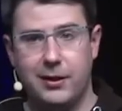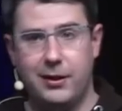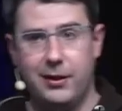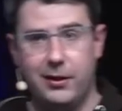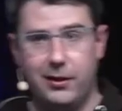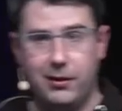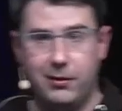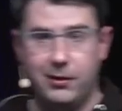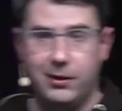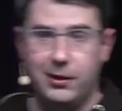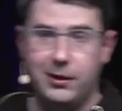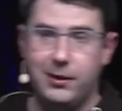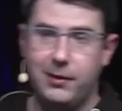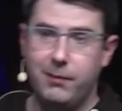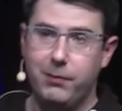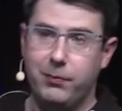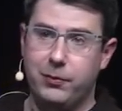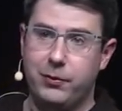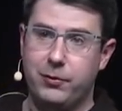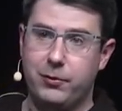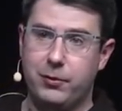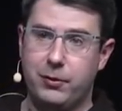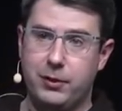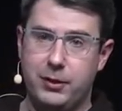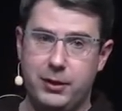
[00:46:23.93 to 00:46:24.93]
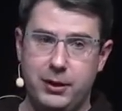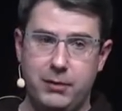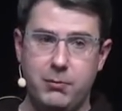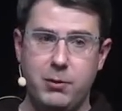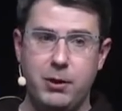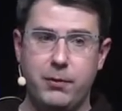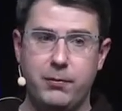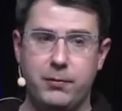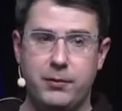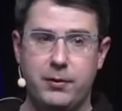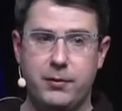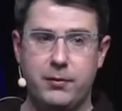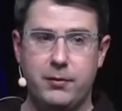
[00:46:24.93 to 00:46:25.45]
Uh, so the
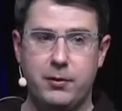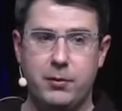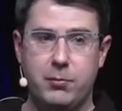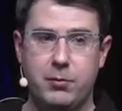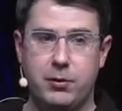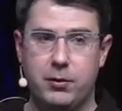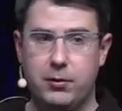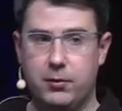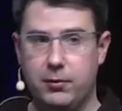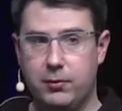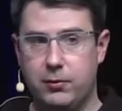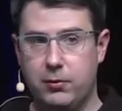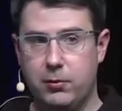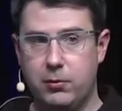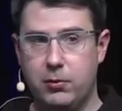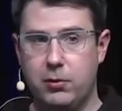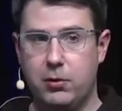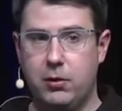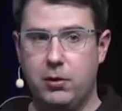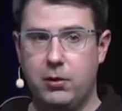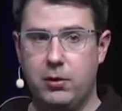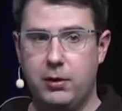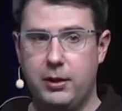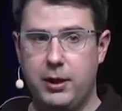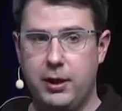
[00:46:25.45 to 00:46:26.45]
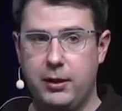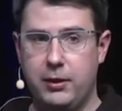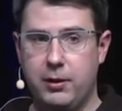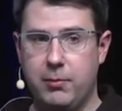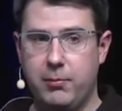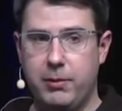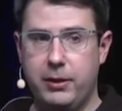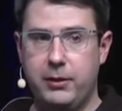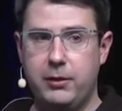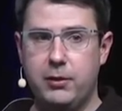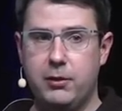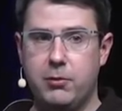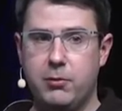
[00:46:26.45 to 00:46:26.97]
D-Wave system is a so-called
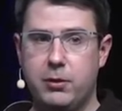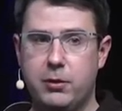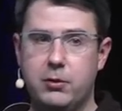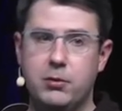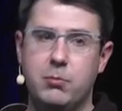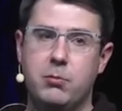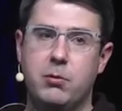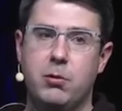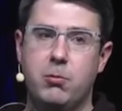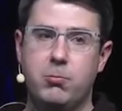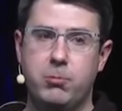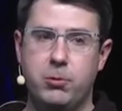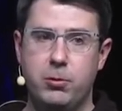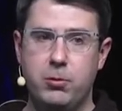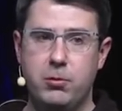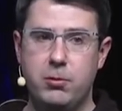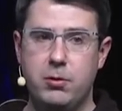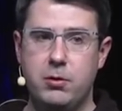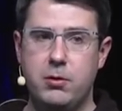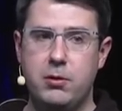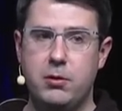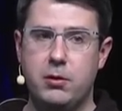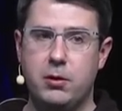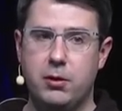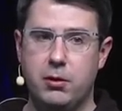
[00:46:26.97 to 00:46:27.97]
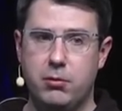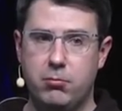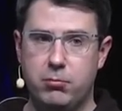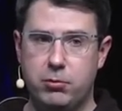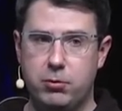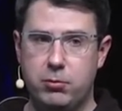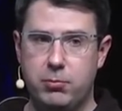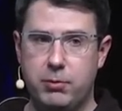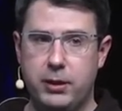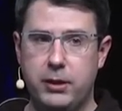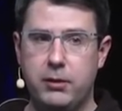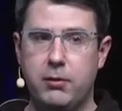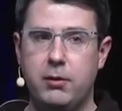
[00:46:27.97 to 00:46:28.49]
adiabatic quantum computer, um,
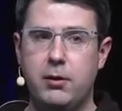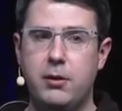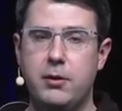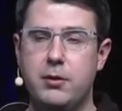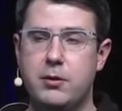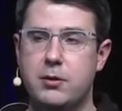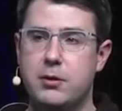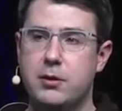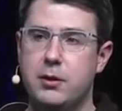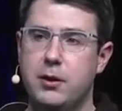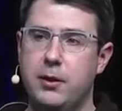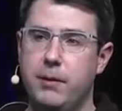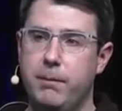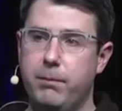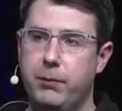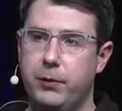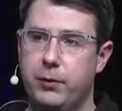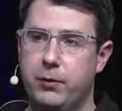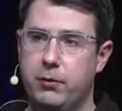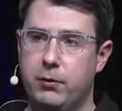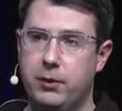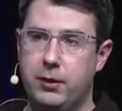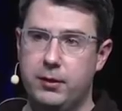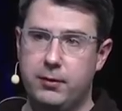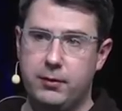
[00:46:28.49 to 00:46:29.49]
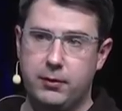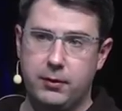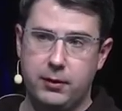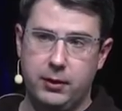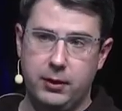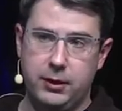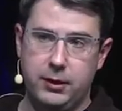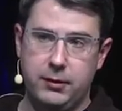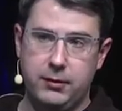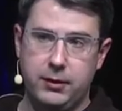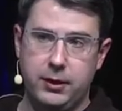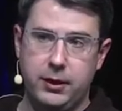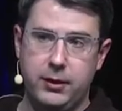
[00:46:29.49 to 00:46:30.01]
to my knowledge. So this,
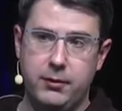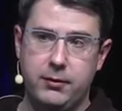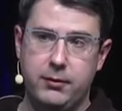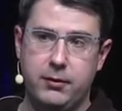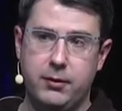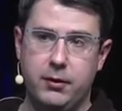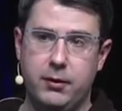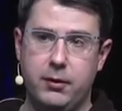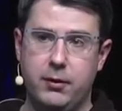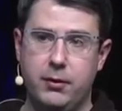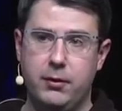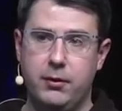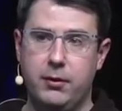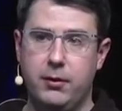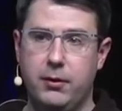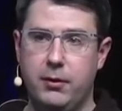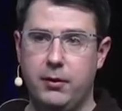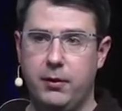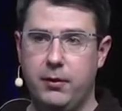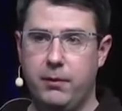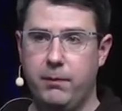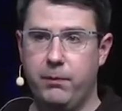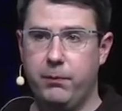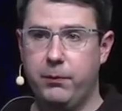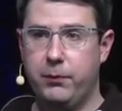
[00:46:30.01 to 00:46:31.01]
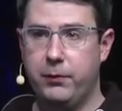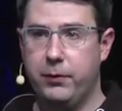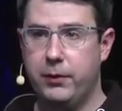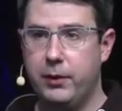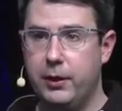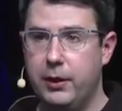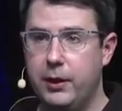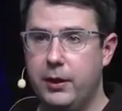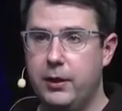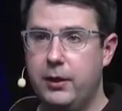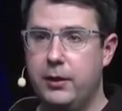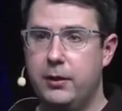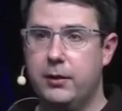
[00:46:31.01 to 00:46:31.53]
in this case, the um,
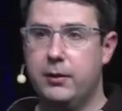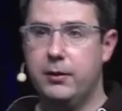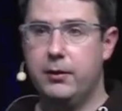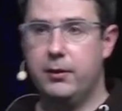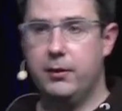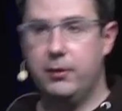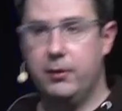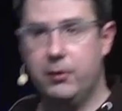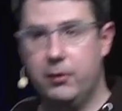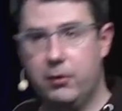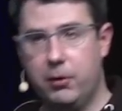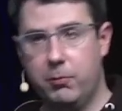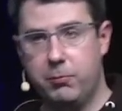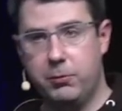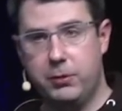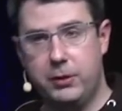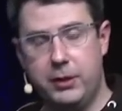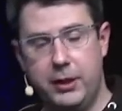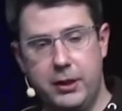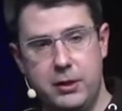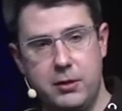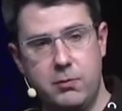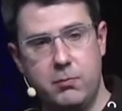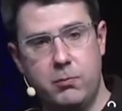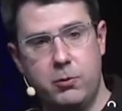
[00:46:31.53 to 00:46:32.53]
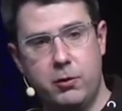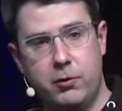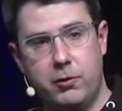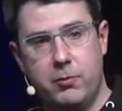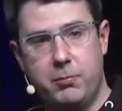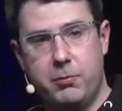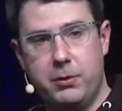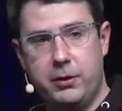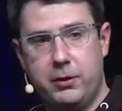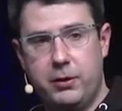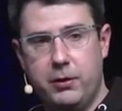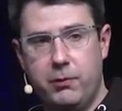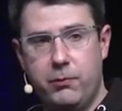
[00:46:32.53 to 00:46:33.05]
the computation works a
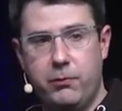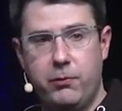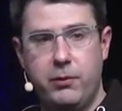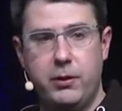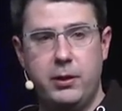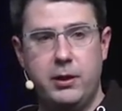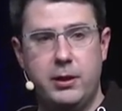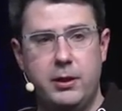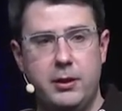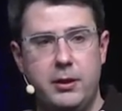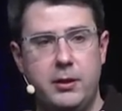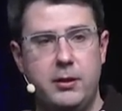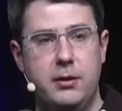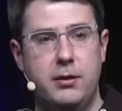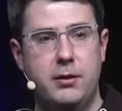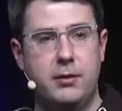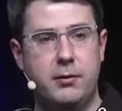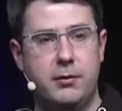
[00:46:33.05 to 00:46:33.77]
bit differently.